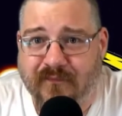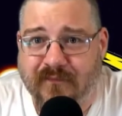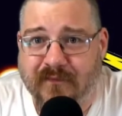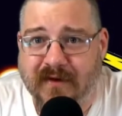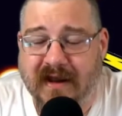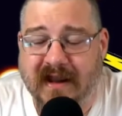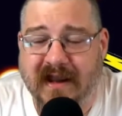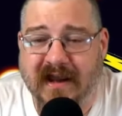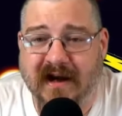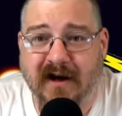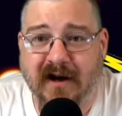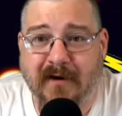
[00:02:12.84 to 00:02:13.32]

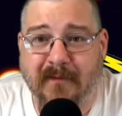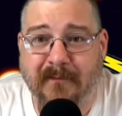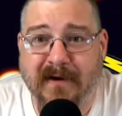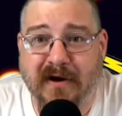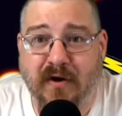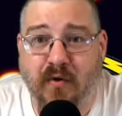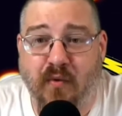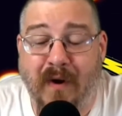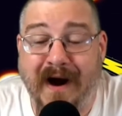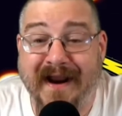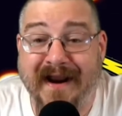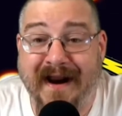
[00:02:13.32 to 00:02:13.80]
And it could be
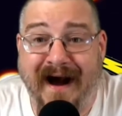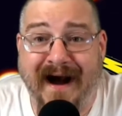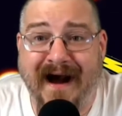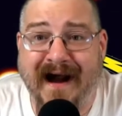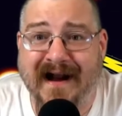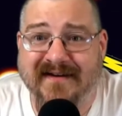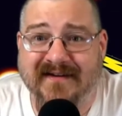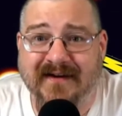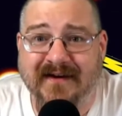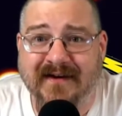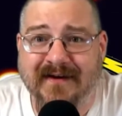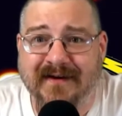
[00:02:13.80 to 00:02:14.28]
quite
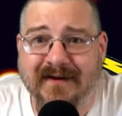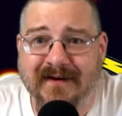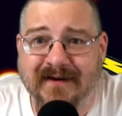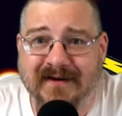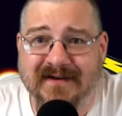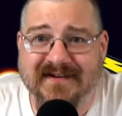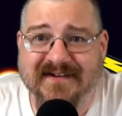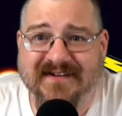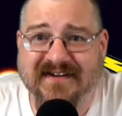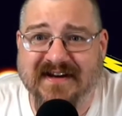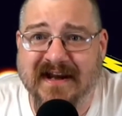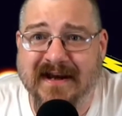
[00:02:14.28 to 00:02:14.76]
hot
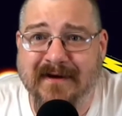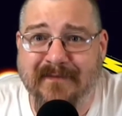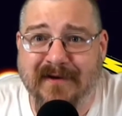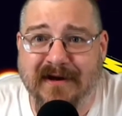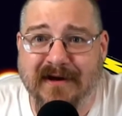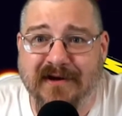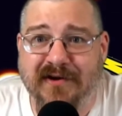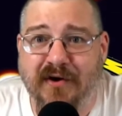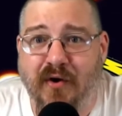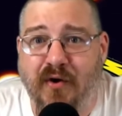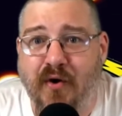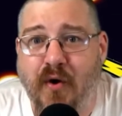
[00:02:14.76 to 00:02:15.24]
and steamy,
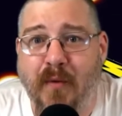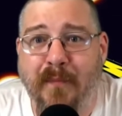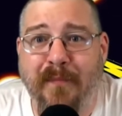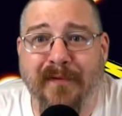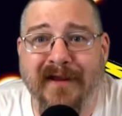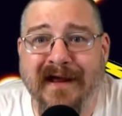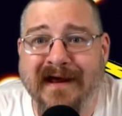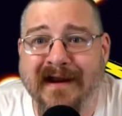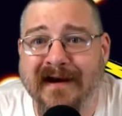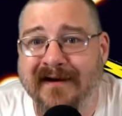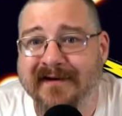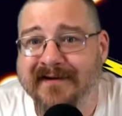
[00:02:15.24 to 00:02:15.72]
and the whole
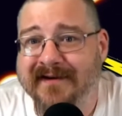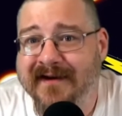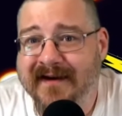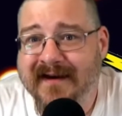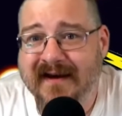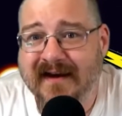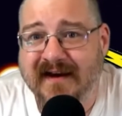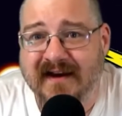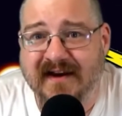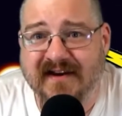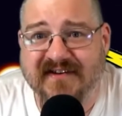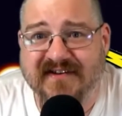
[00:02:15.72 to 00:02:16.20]
planet
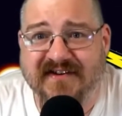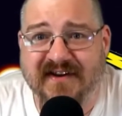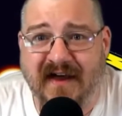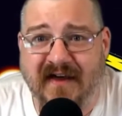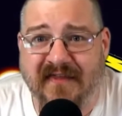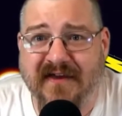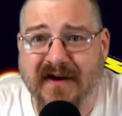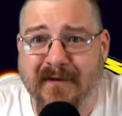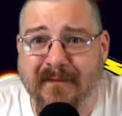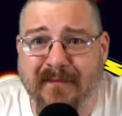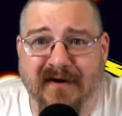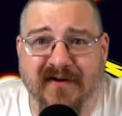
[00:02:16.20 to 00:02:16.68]
is
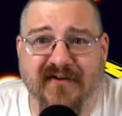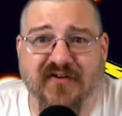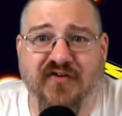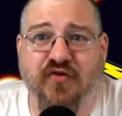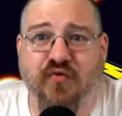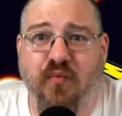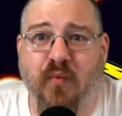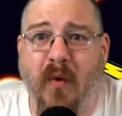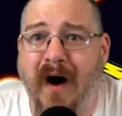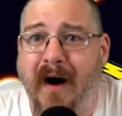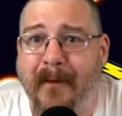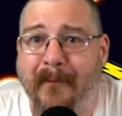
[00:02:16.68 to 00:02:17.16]
nothing but a
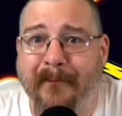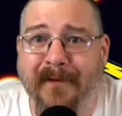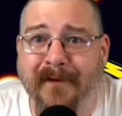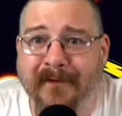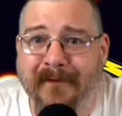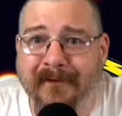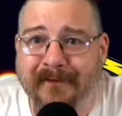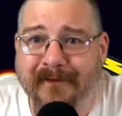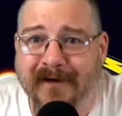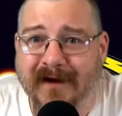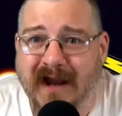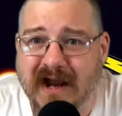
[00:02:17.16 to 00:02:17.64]
swamp
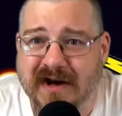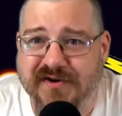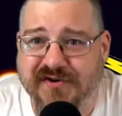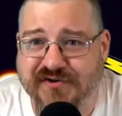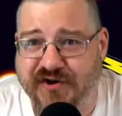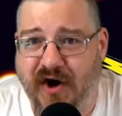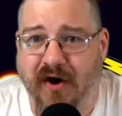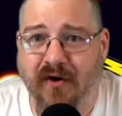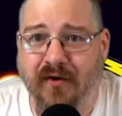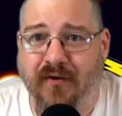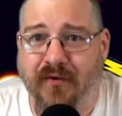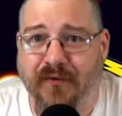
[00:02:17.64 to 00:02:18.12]
and
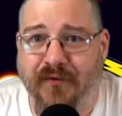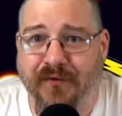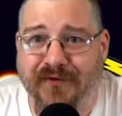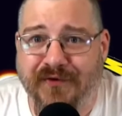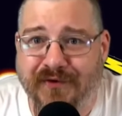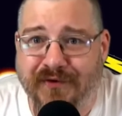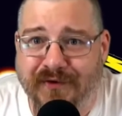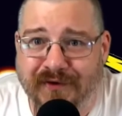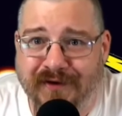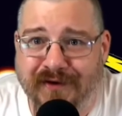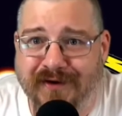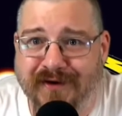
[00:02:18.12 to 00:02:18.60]

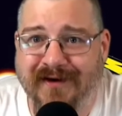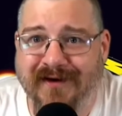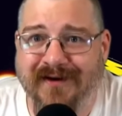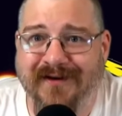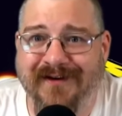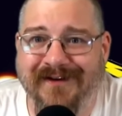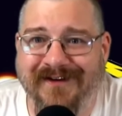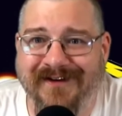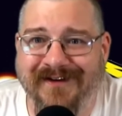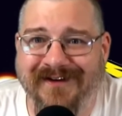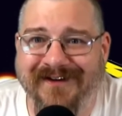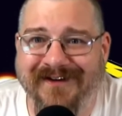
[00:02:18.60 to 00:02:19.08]
jungles.
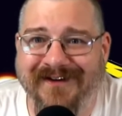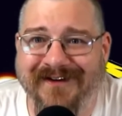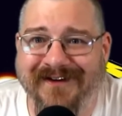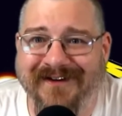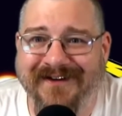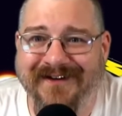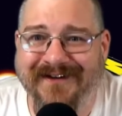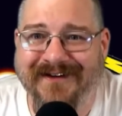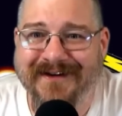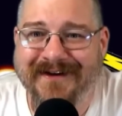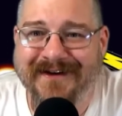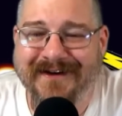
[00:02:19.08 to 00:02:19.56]

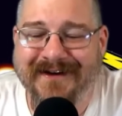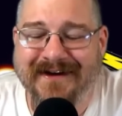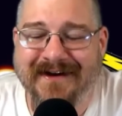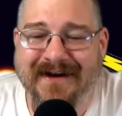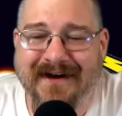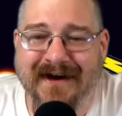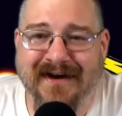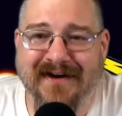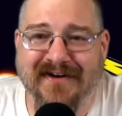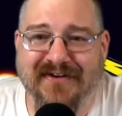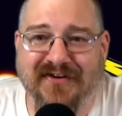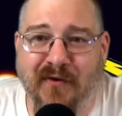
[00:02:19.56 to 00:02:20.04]
And
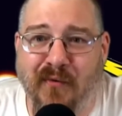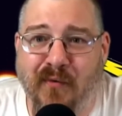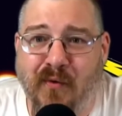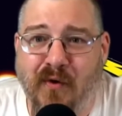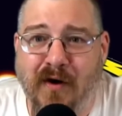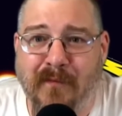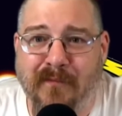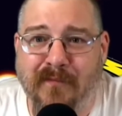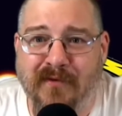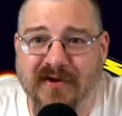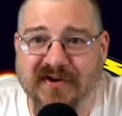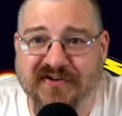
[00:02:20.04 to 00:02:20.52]
it's
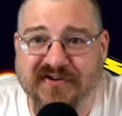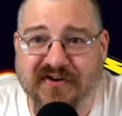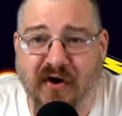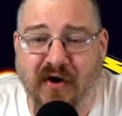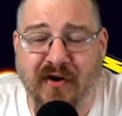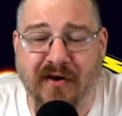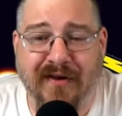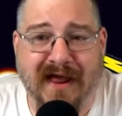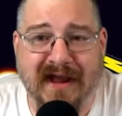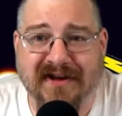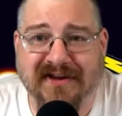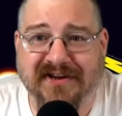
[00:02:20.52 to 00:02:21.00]
horrible. It's
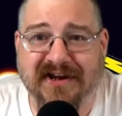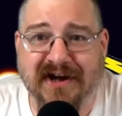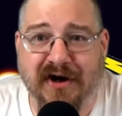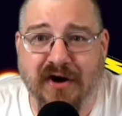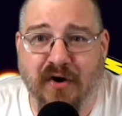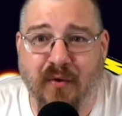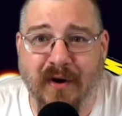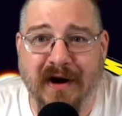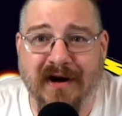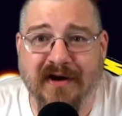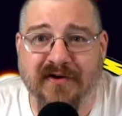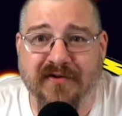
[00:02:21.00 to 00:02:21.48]
all like the
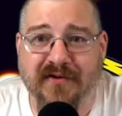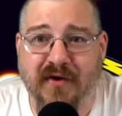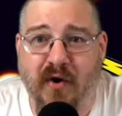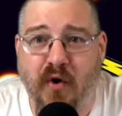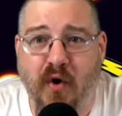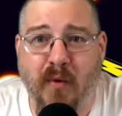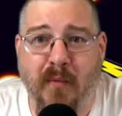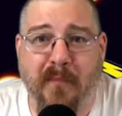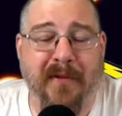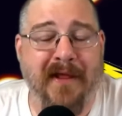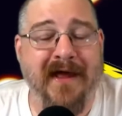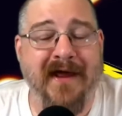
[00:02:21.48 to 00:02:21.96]
equator. The
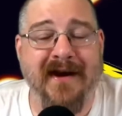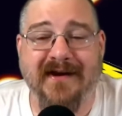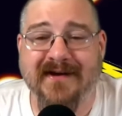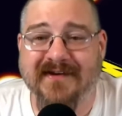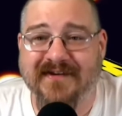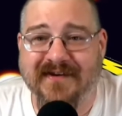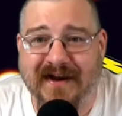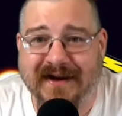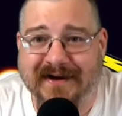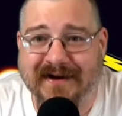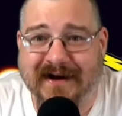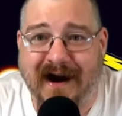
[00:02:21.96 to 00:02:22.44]
whole planet is
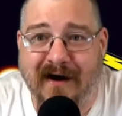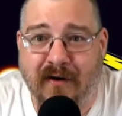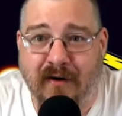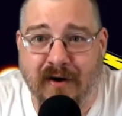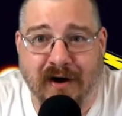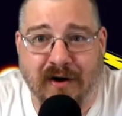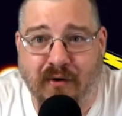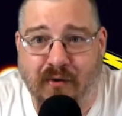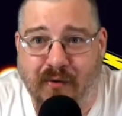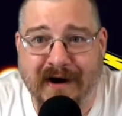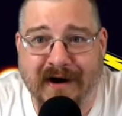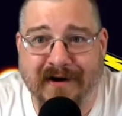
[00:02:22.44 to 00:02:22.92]
like our
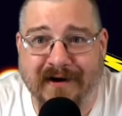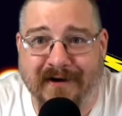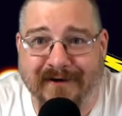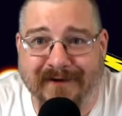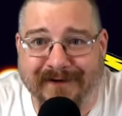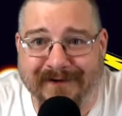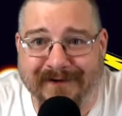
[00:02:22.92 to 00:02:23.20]
equator.